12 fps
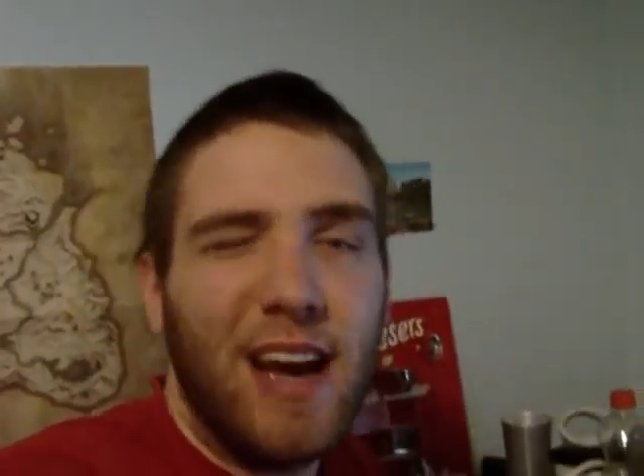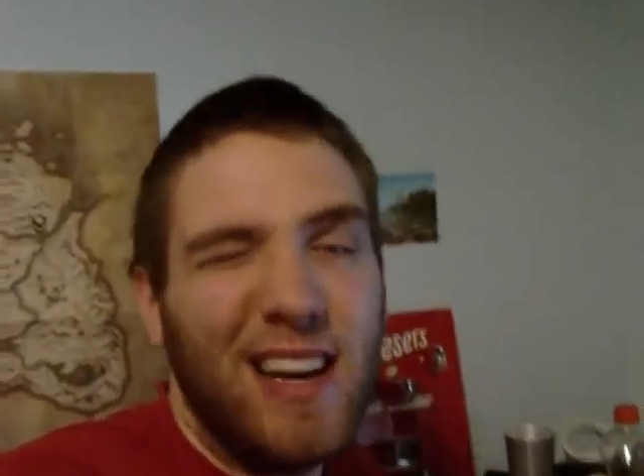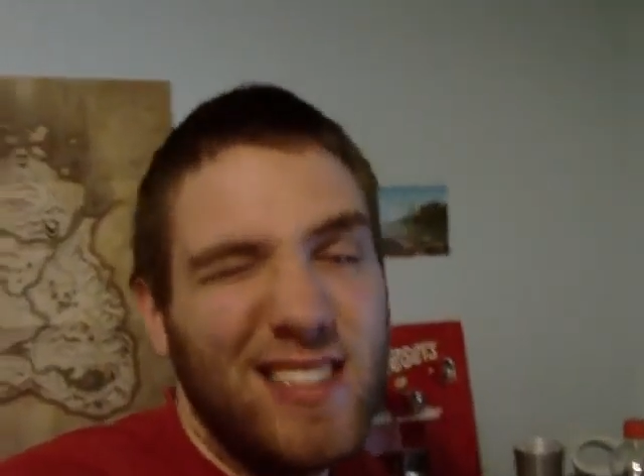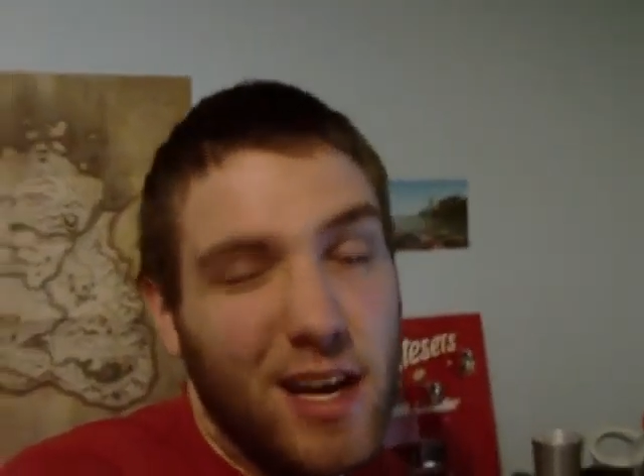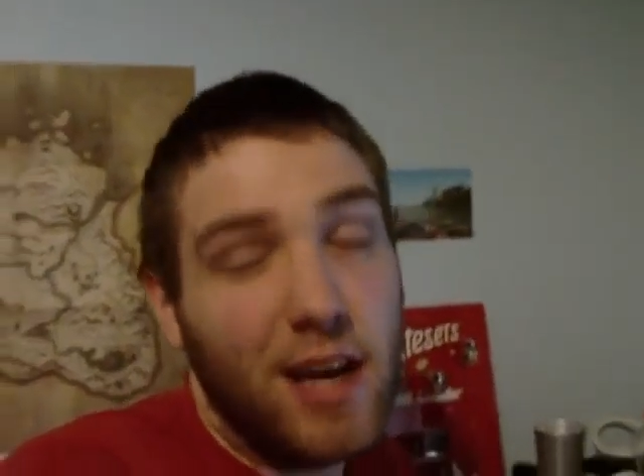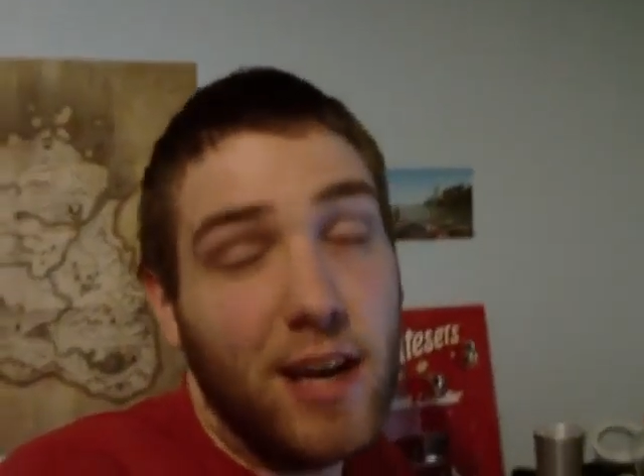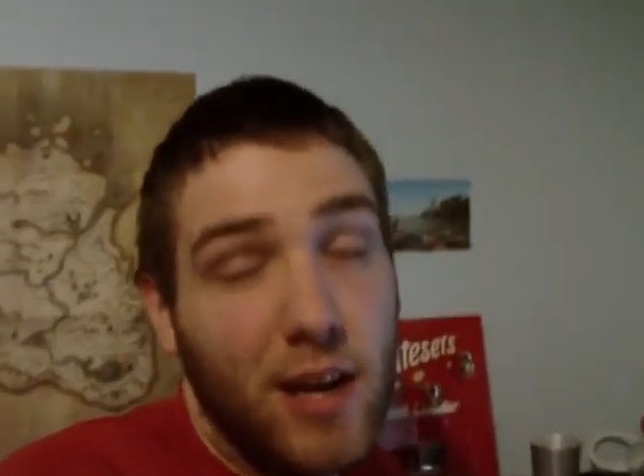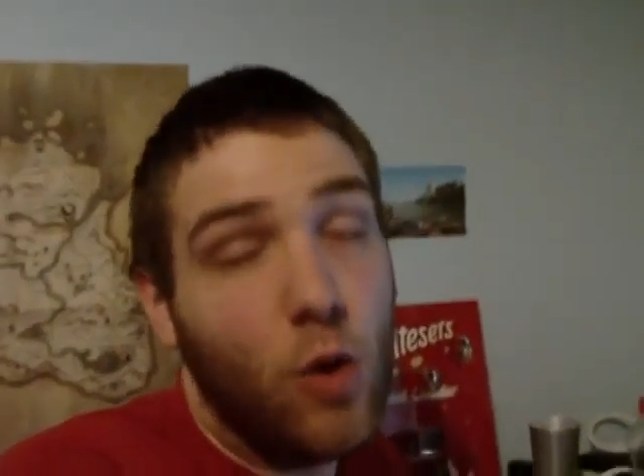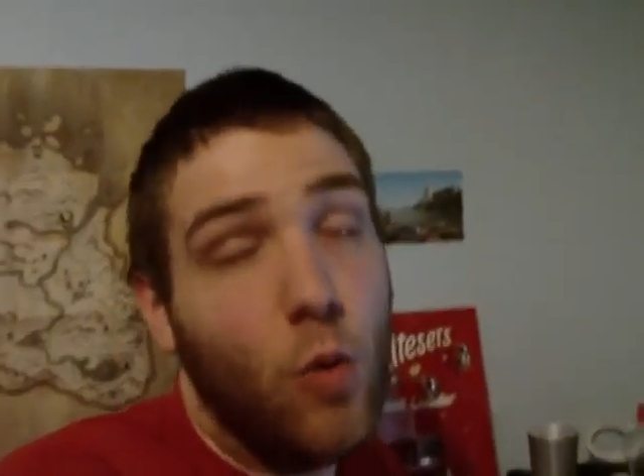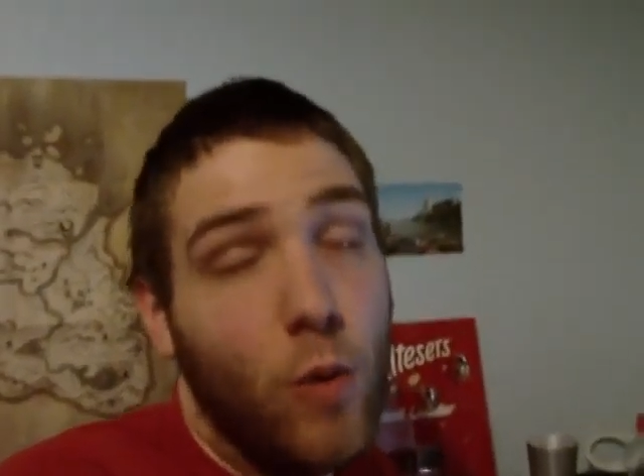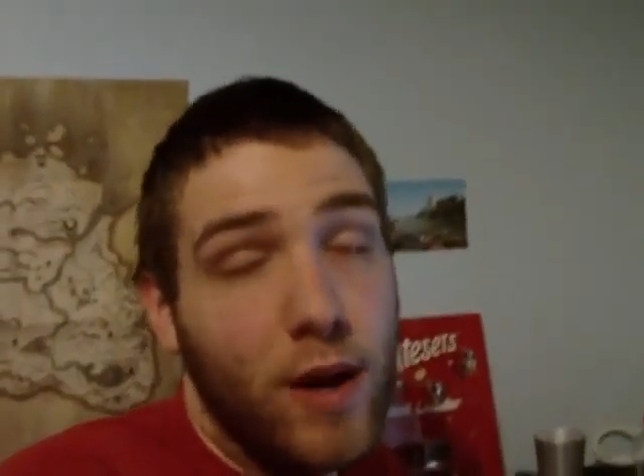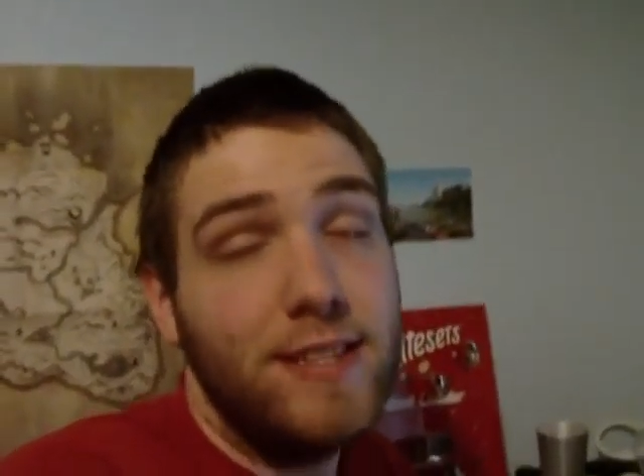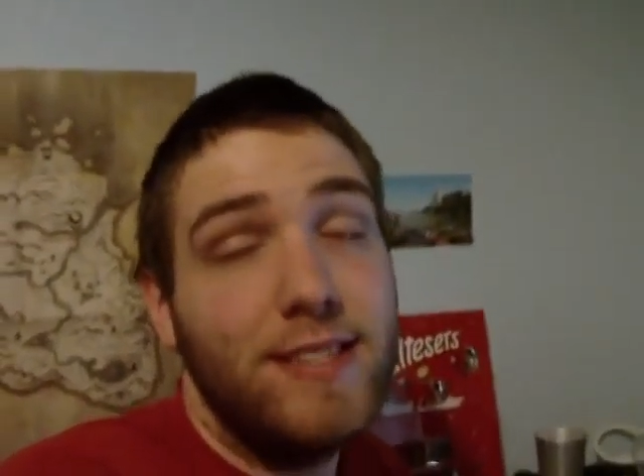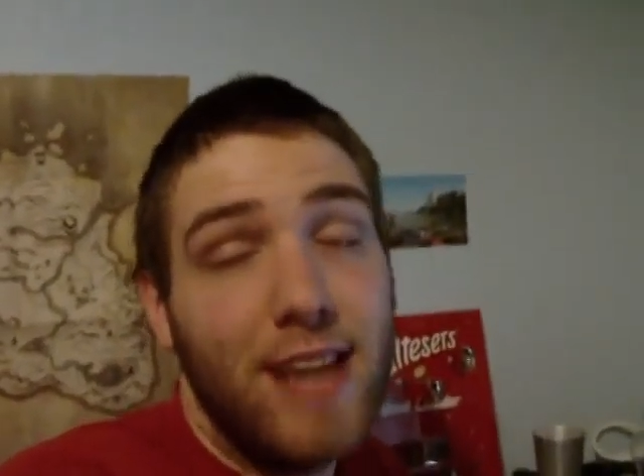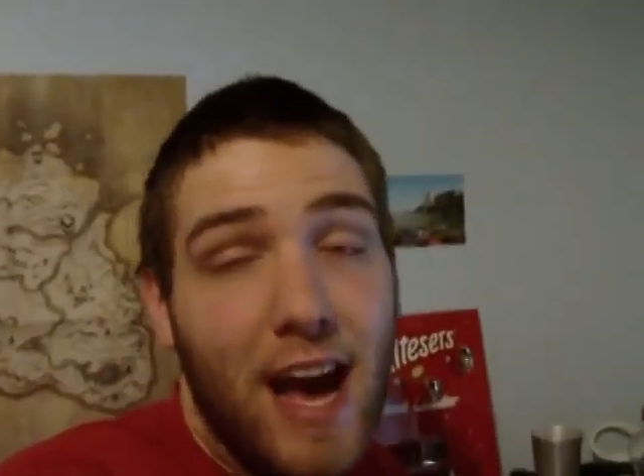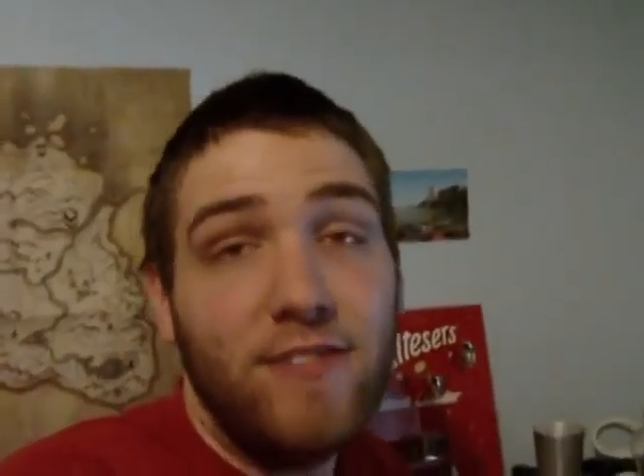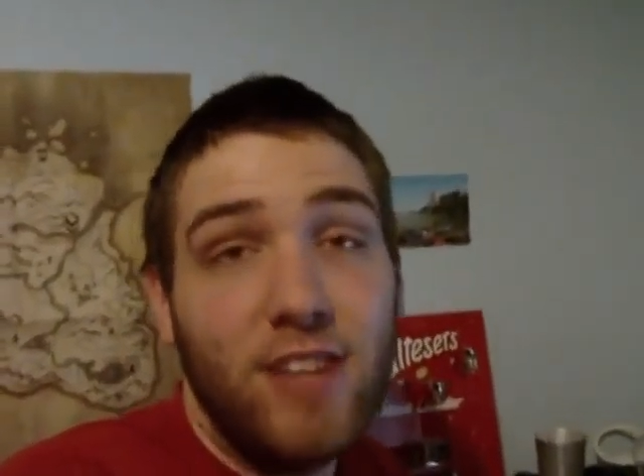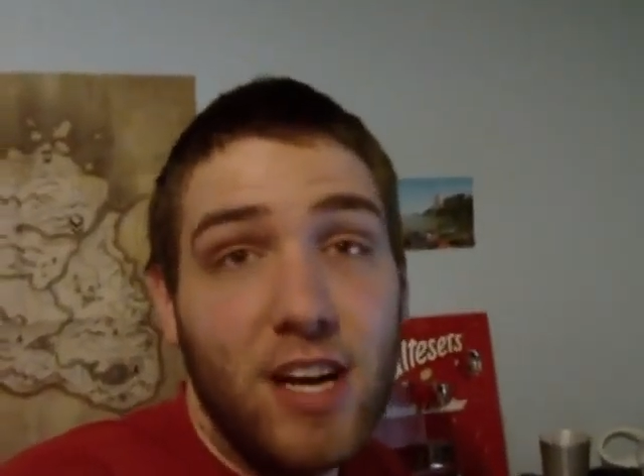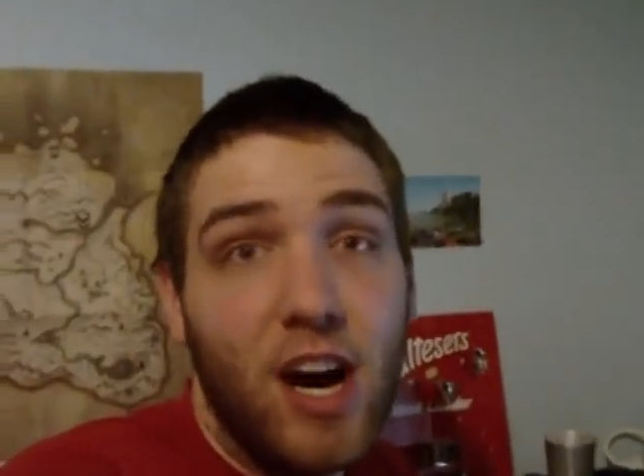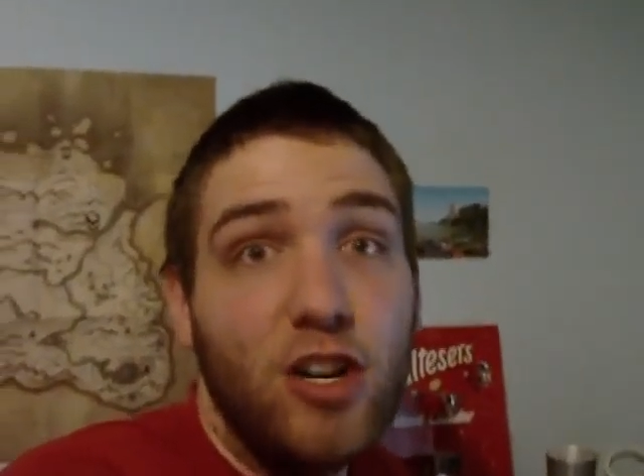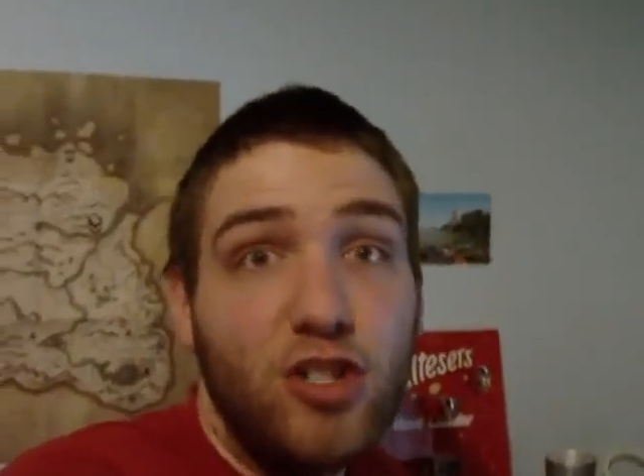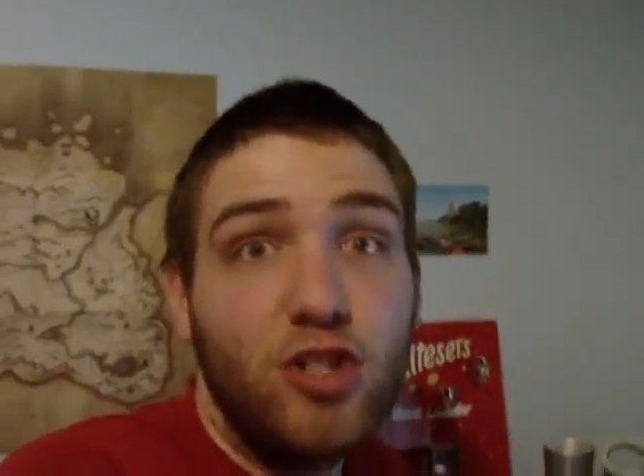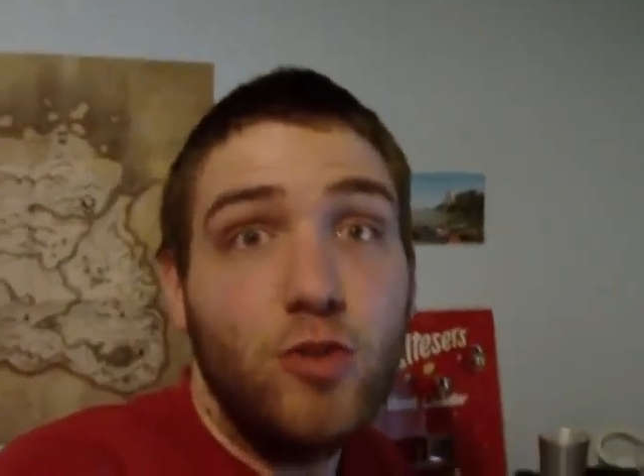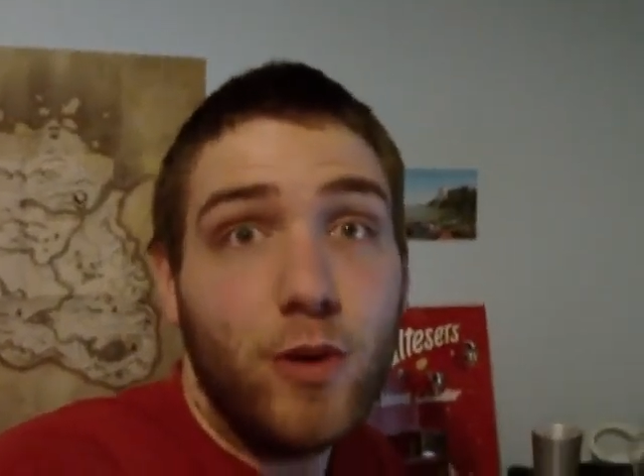as I always have to
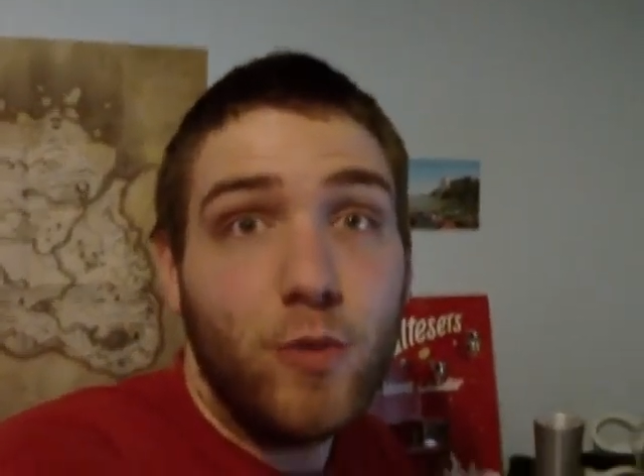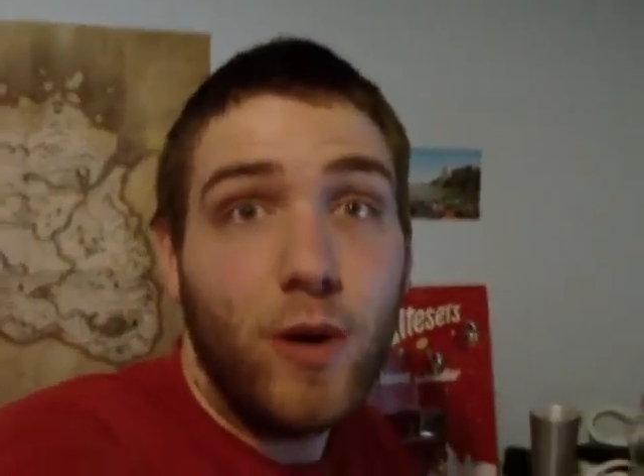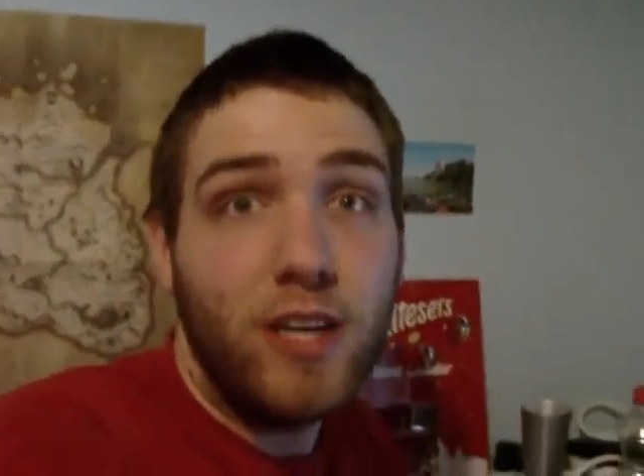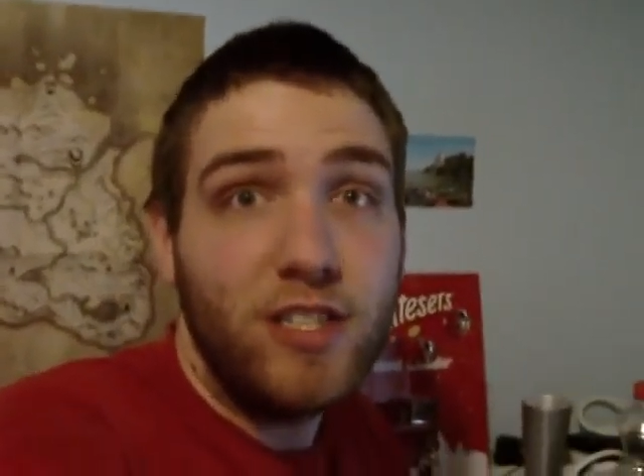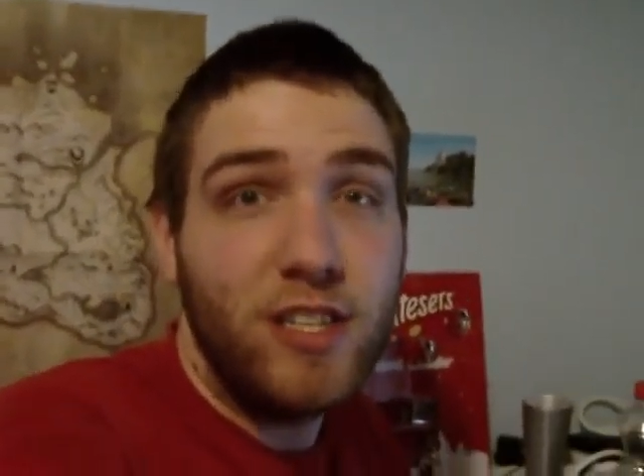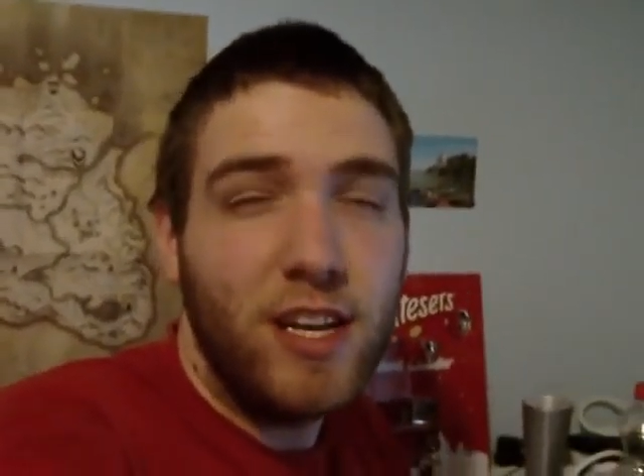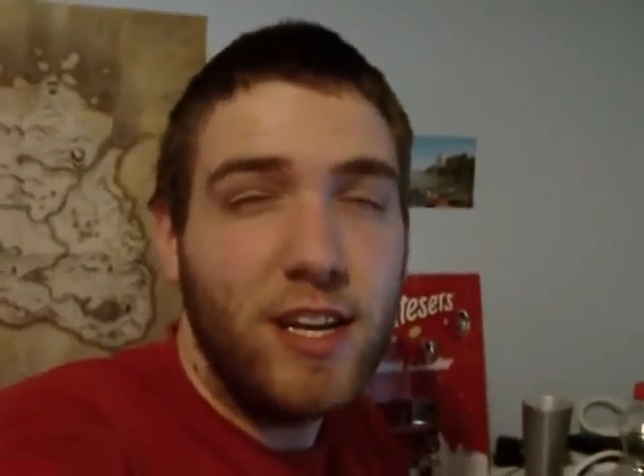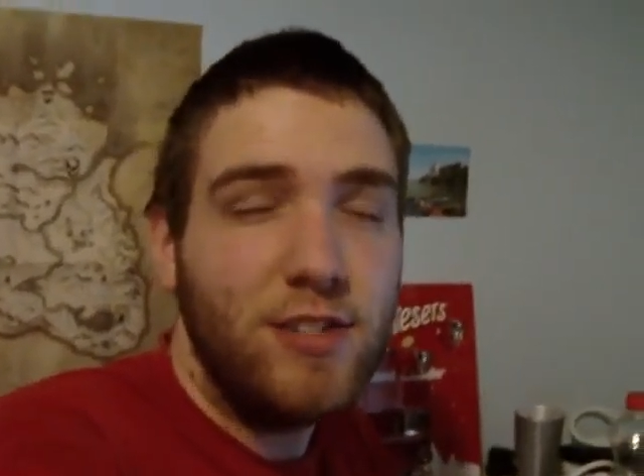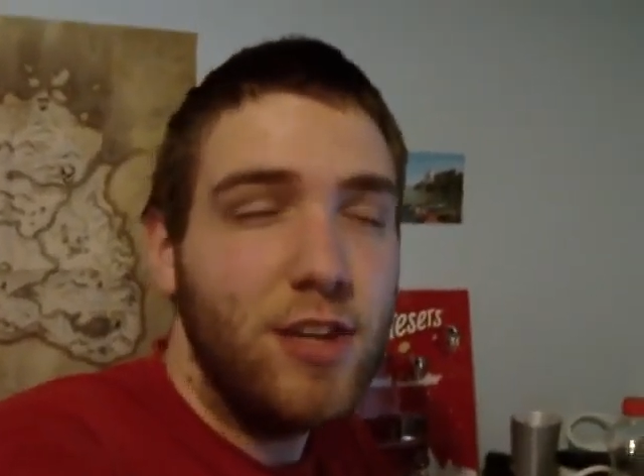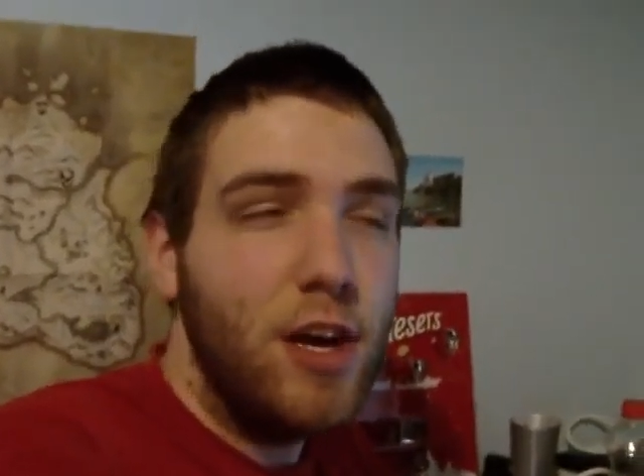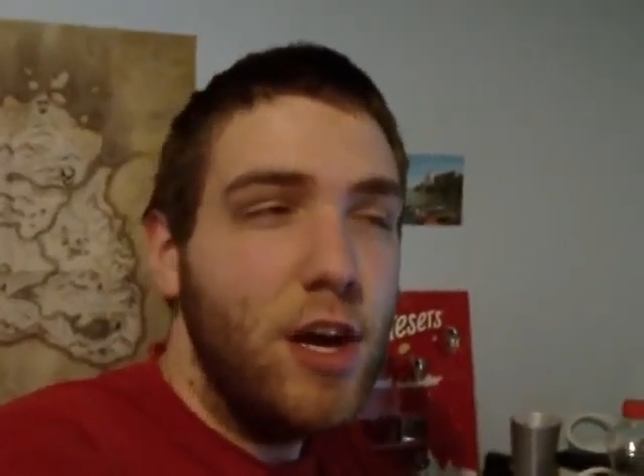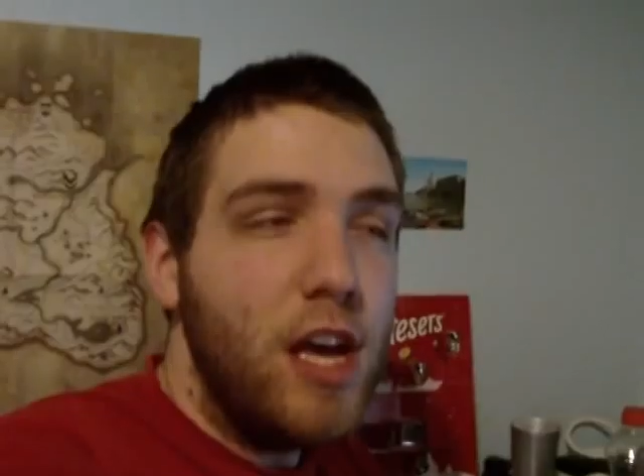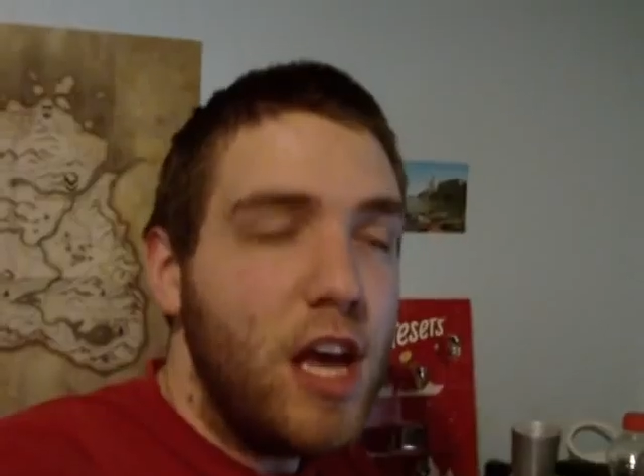ask you a question, is